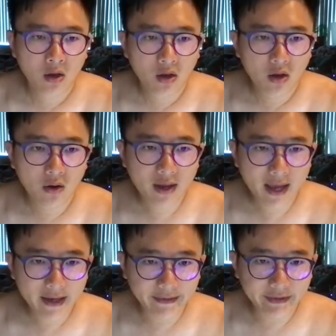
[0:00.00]

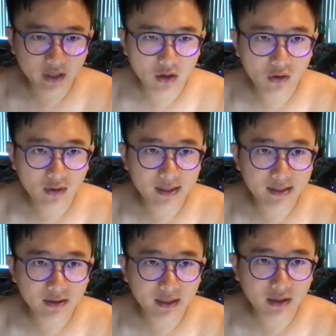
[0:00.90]
Okay, so let's
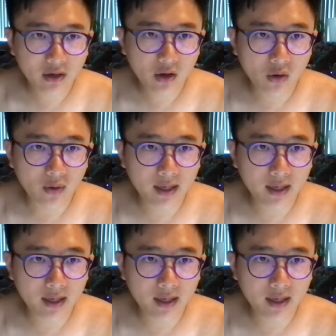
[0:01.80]
look at the code.